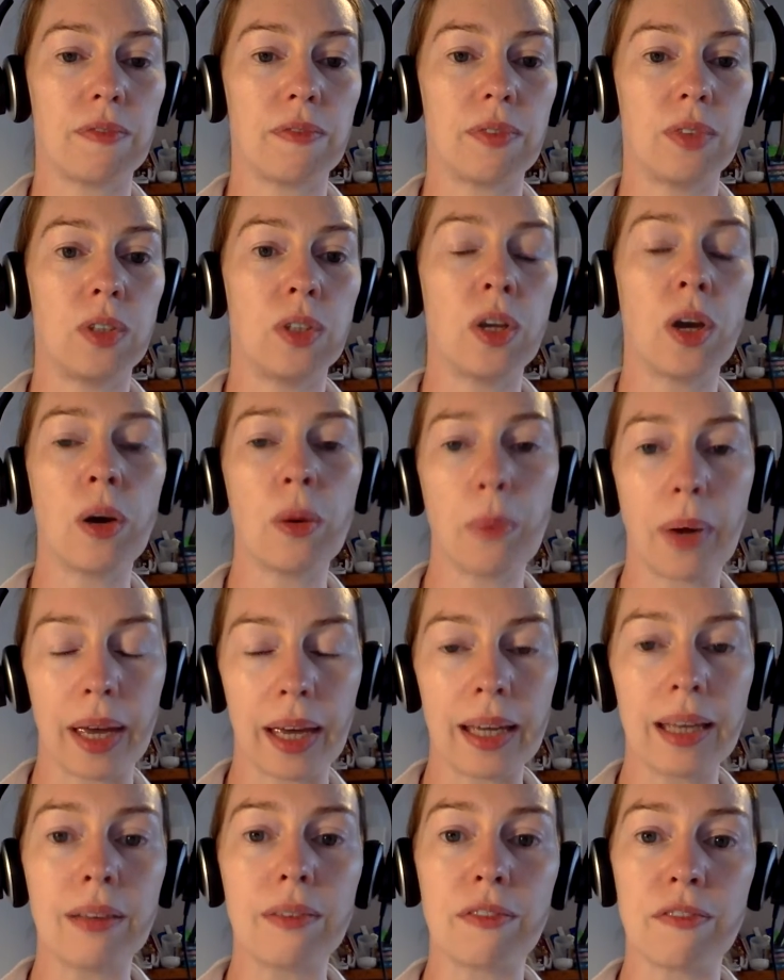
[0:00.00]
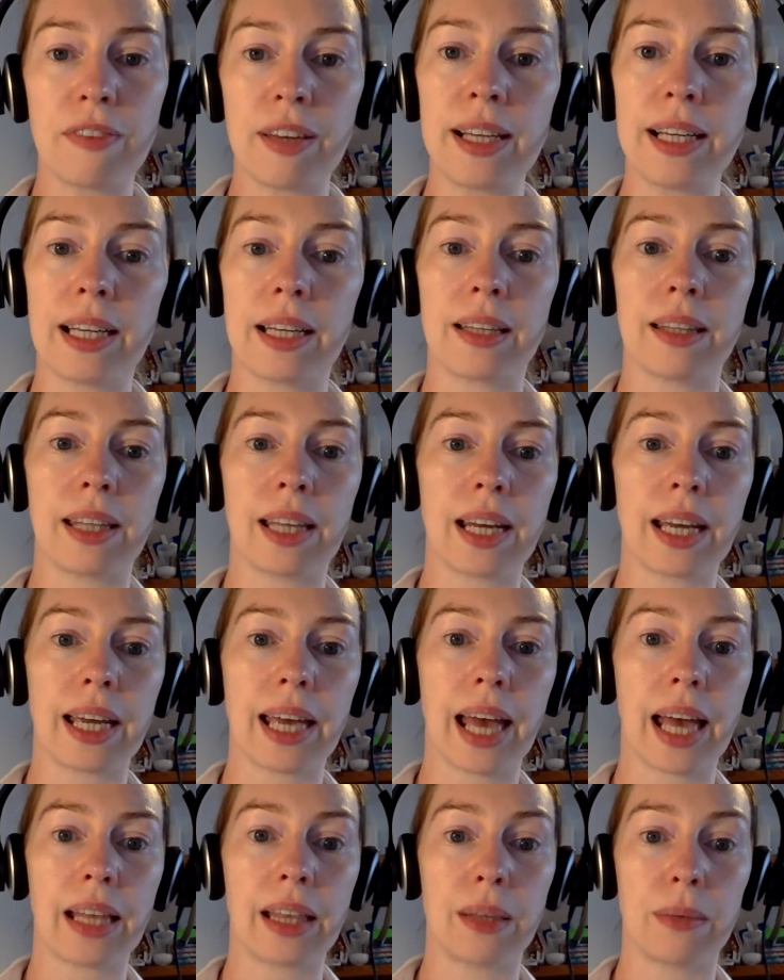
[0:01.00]
knowing and feeling that I
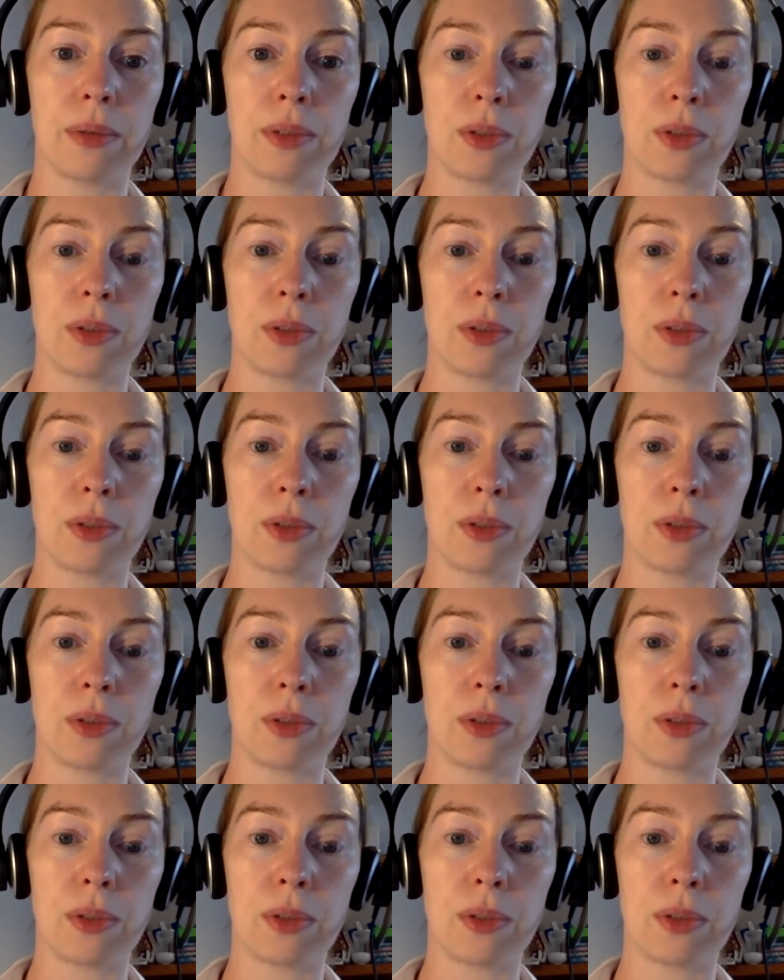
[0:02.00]
had the